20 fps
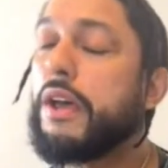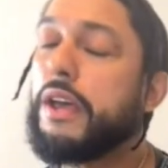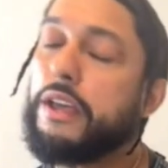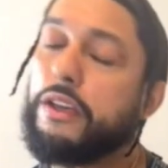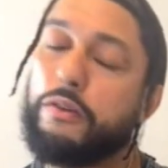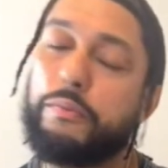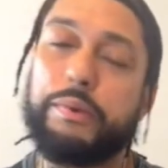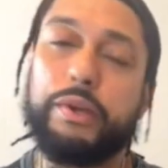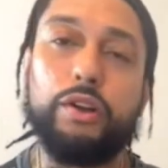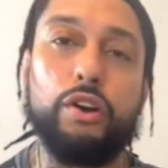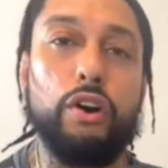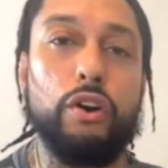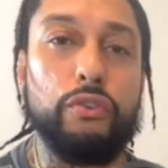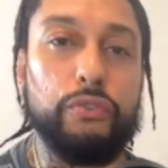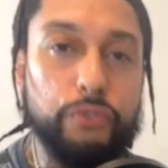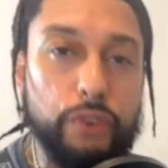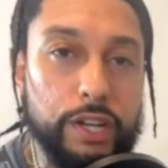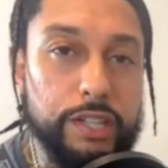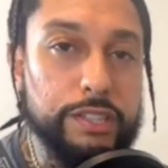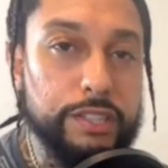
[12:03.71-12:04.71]
It'll be
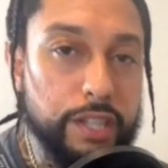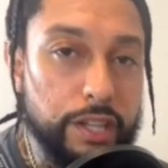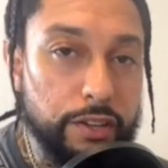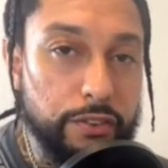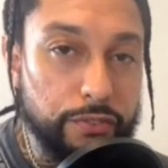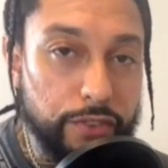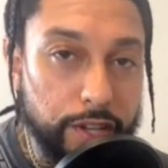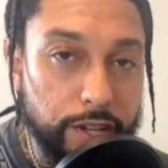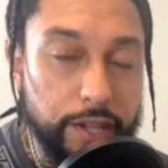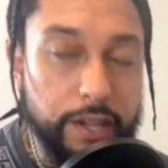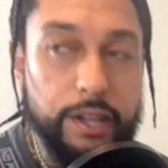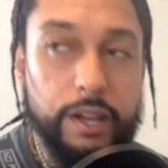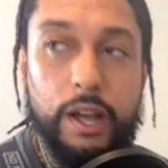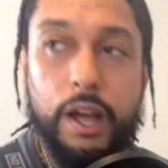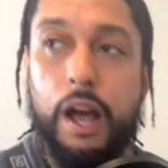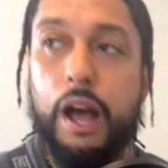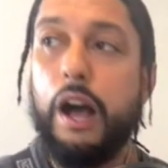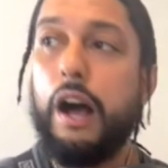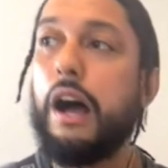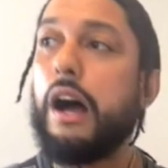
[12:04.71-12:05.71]
called Fresh TV.
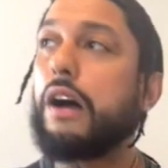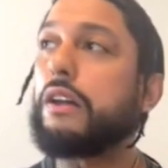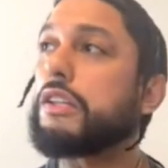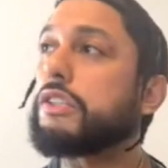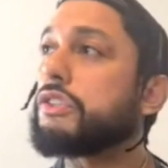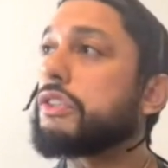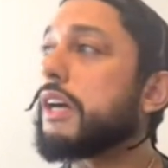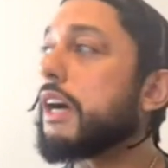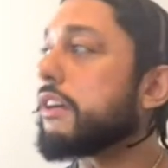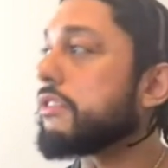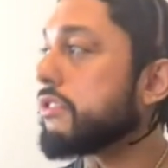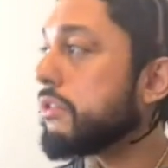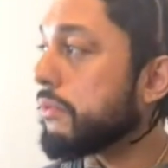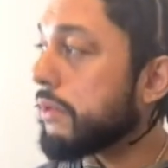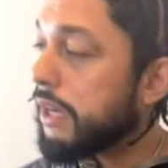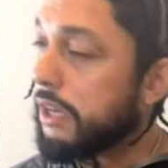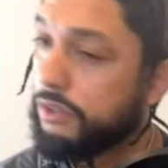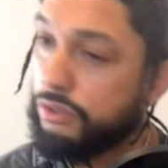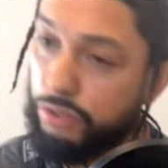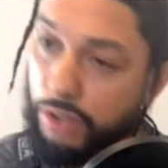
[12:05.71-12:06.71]
I'll let you guys know
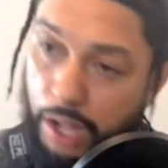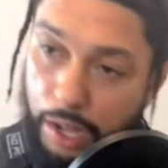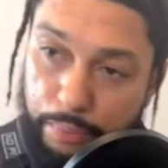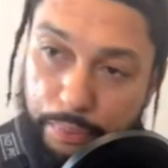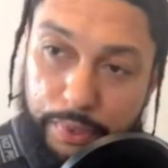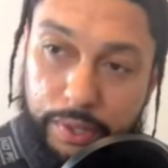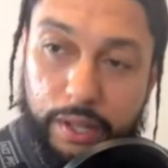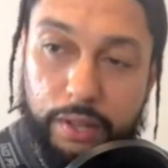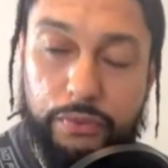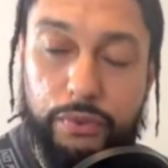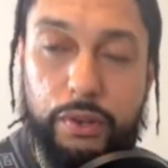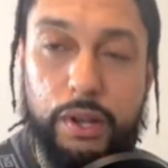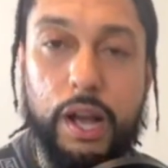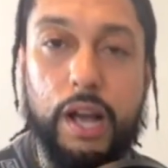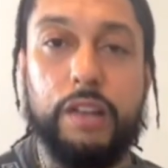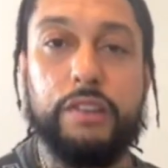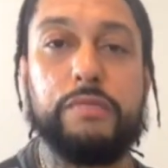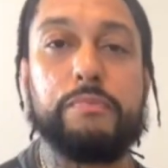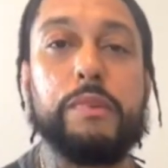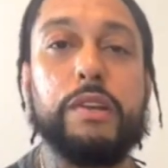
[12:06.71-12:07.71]
when I drop it. If you
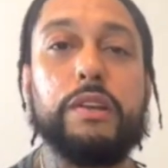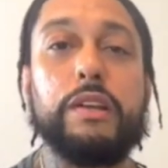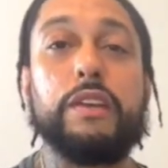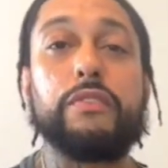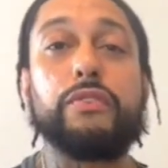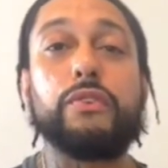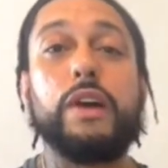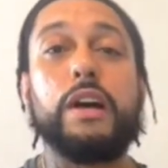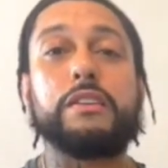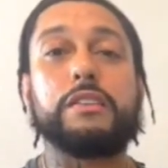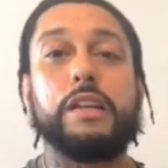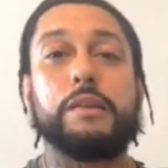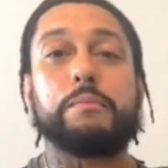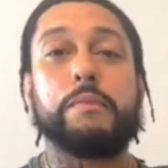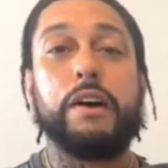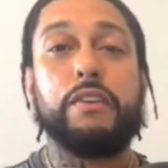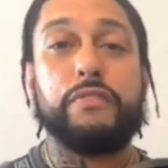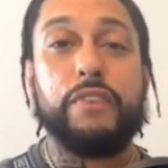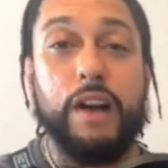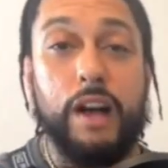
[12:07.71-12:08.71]
guys like
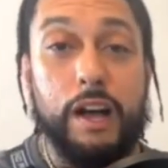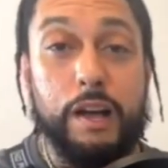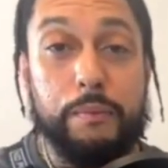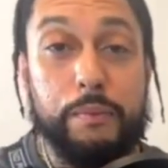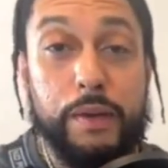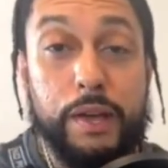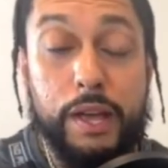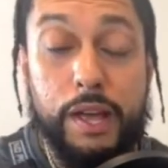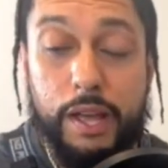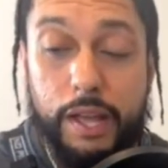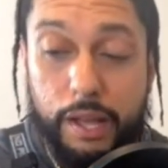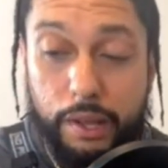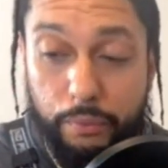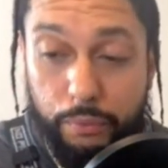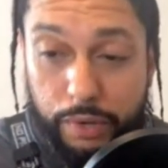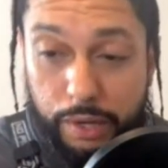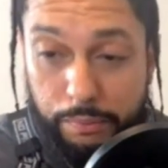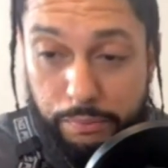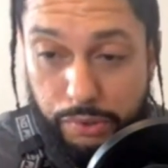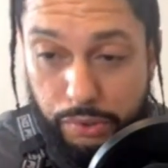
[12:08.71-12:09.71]
my vibe and
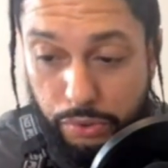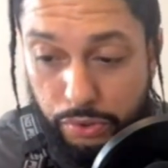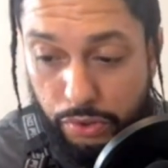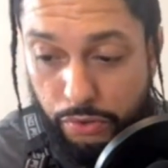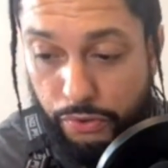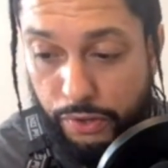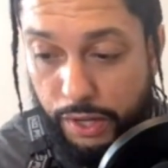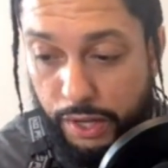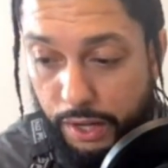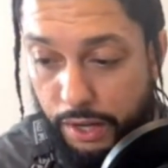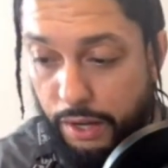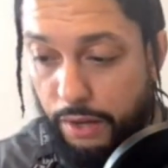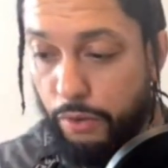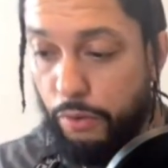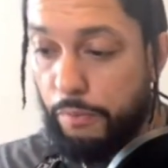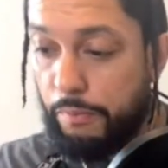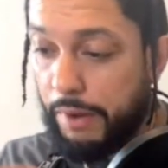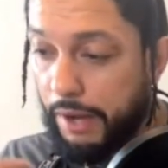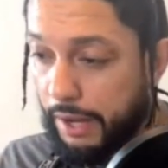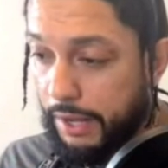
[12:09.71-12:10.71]
what I'm doing over here
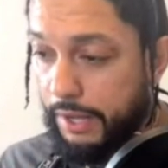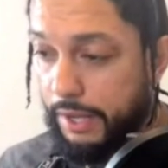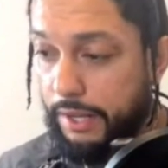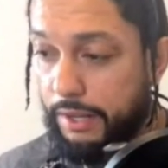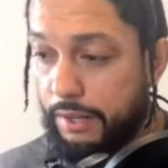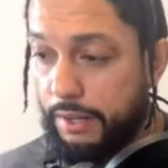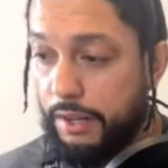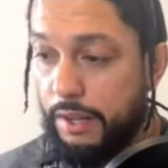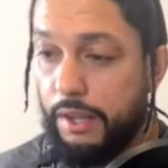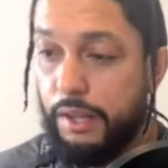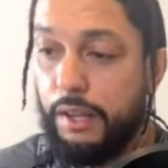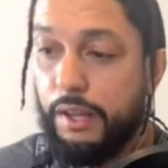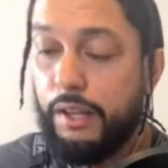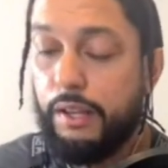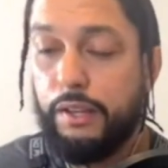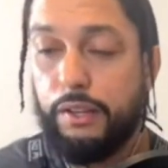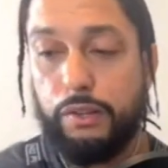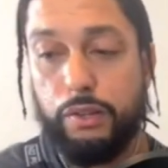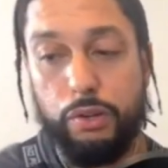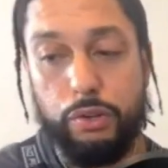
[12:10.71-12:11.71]
on my end,
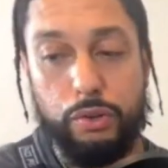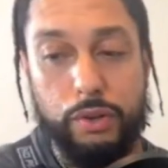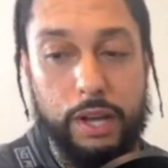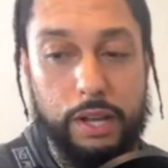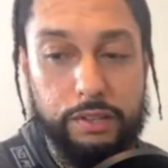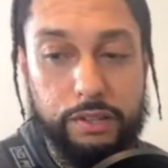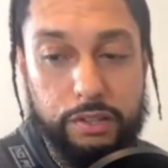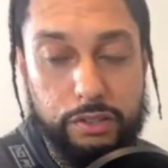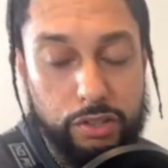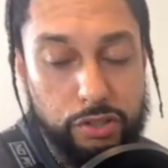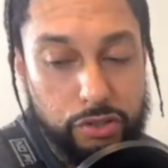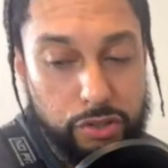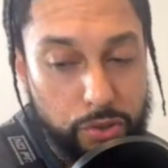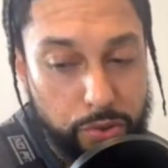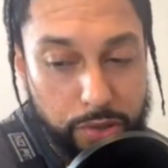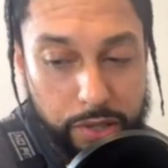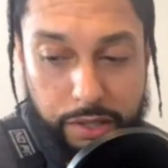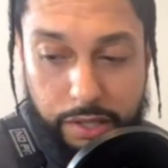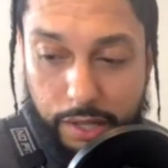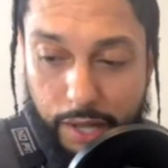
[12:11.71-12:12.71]
you guys can just
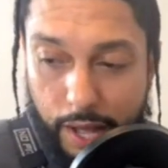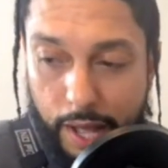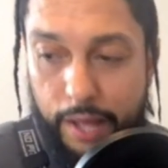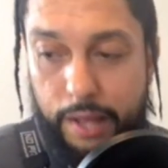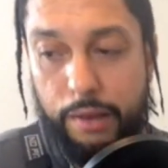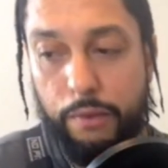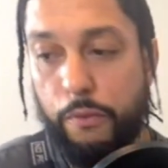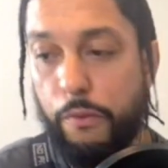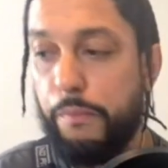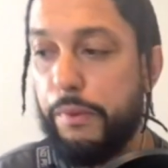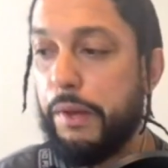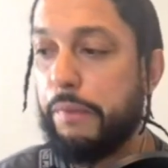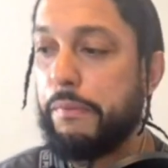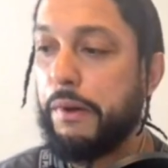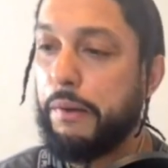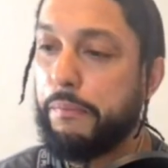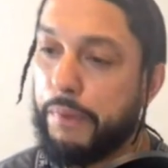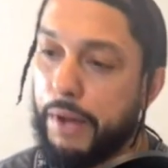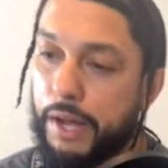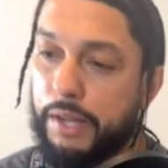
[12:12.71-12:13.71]
tune into that. It won't be
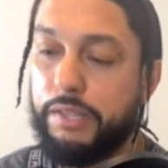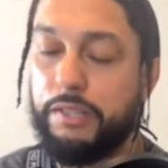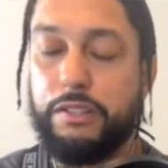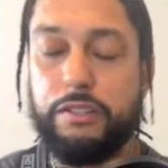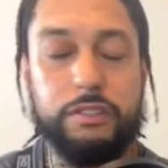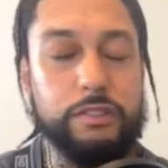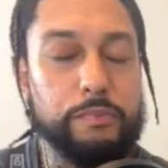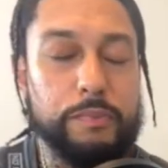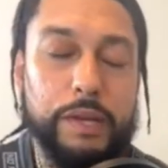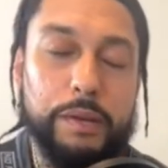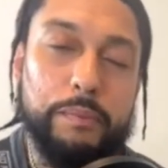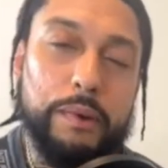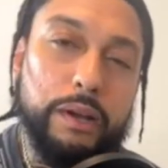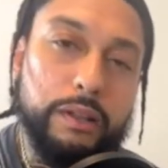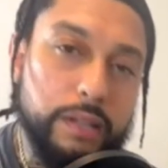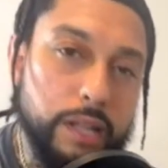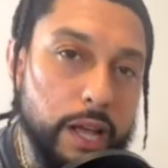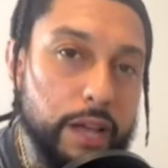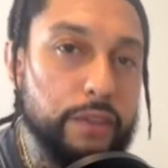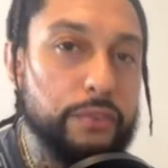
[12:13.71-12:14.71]
about boxing. It'll just be
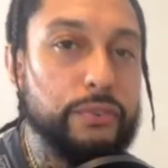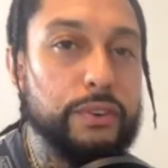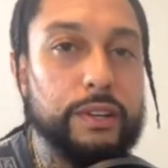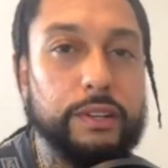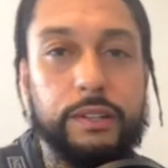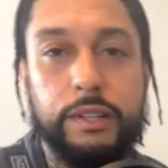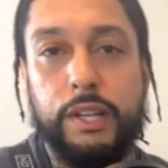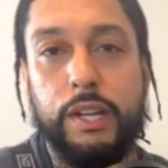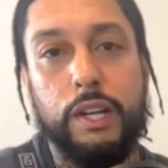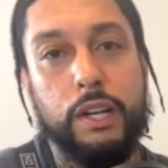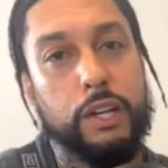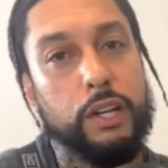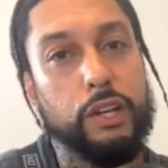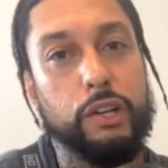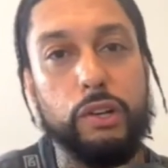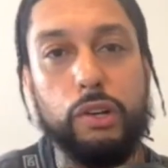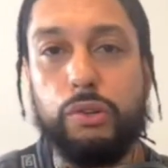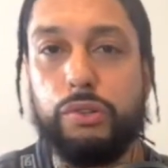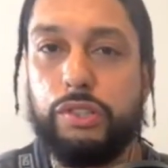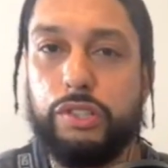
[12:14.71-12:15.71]
about life and,
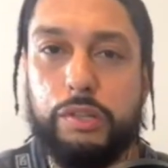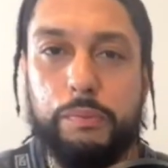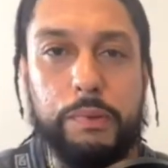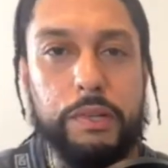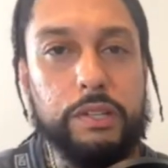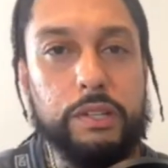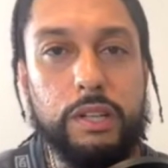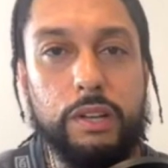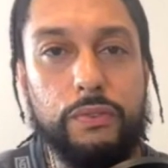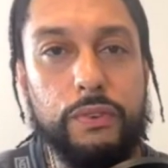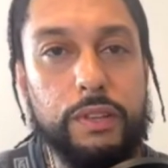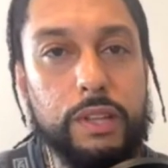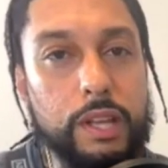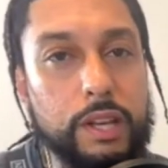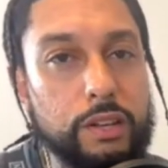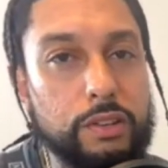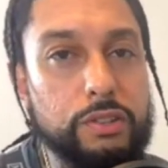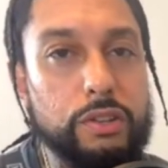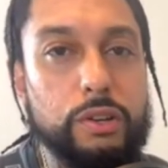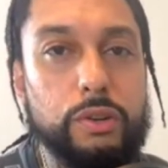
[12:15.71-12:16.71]
just a bunch of different
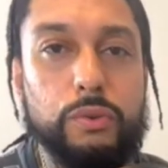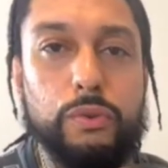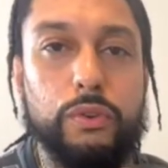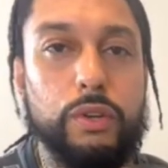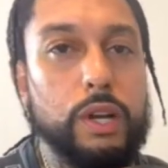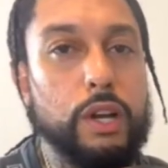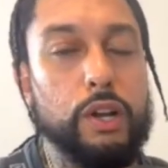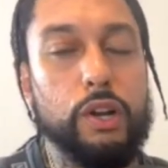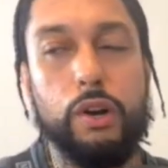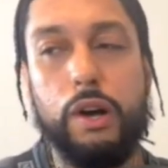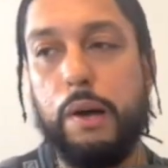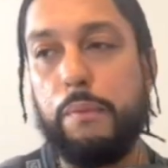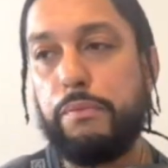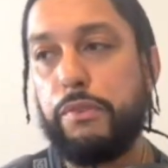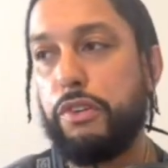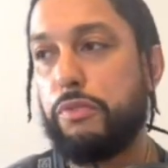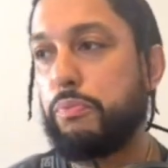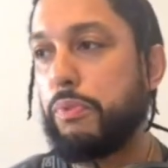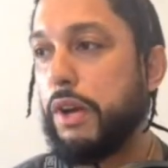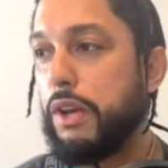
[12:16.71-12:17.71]
things. So, I'm
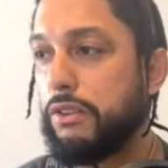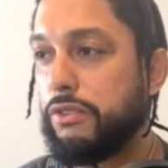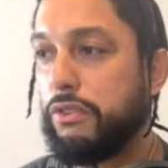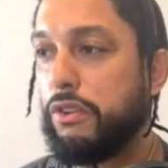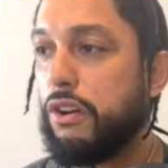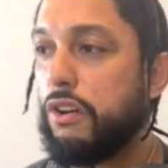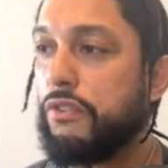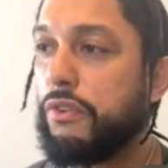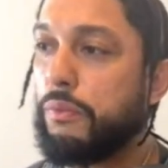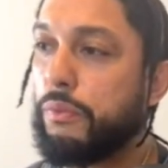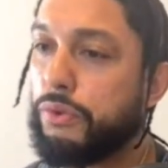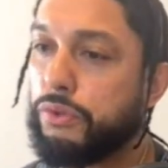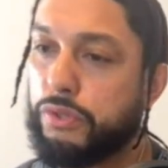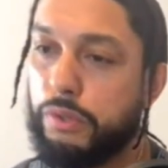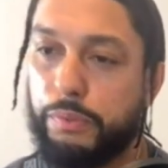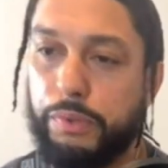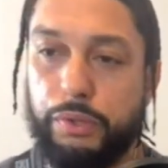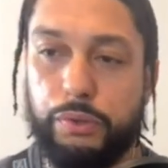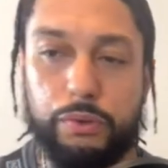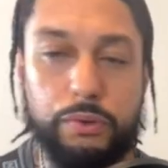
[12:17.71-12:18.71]
just branching off and we'll
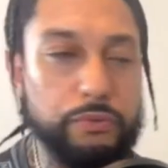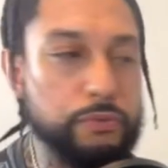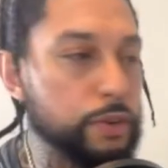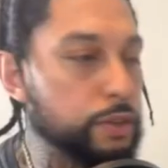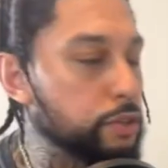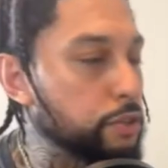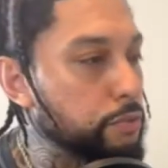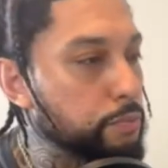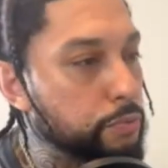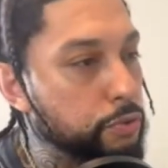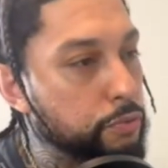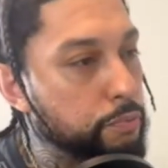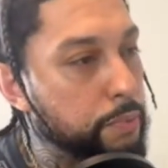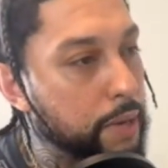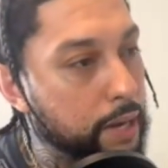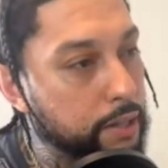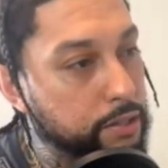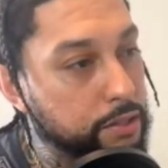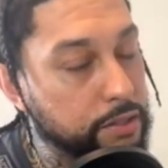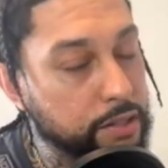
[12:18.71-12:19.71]
still be doing Fresh and Smooth
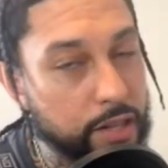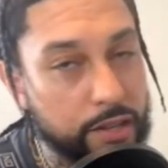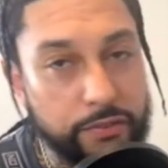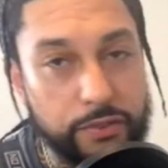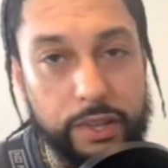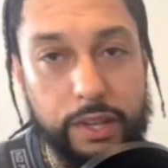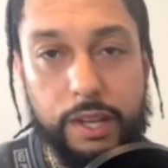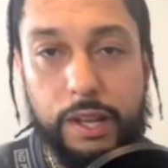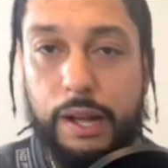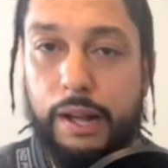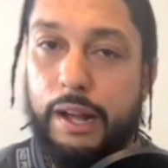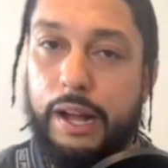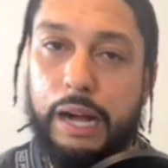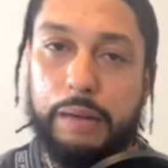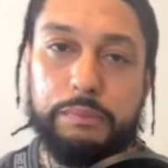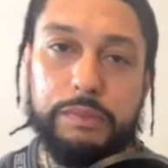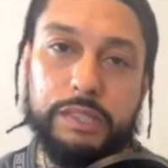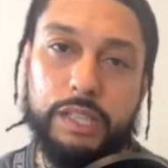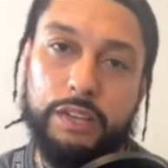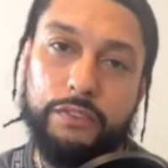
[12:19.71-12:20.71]
Boxing TV.
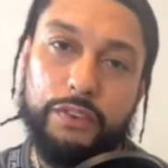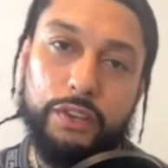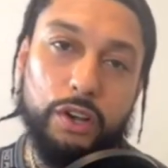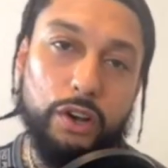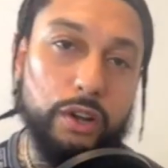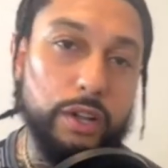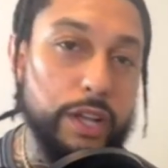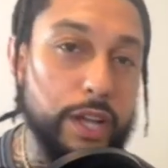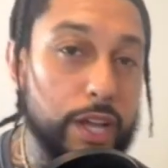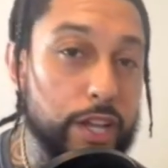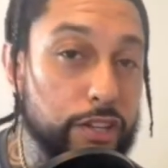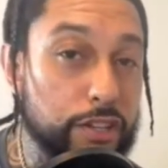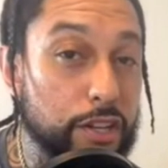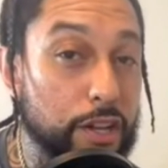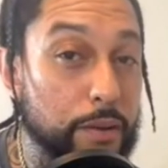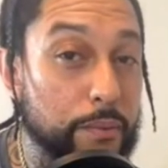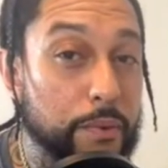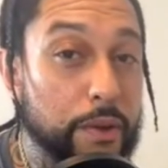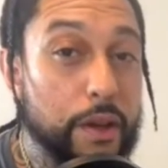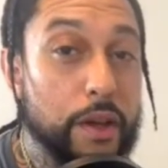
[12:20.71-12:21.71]
I'm just giving y'all a heads
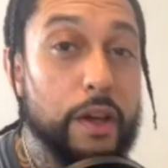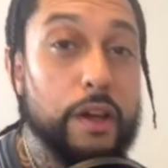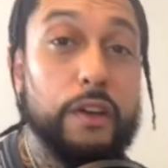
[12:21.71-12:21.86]
up.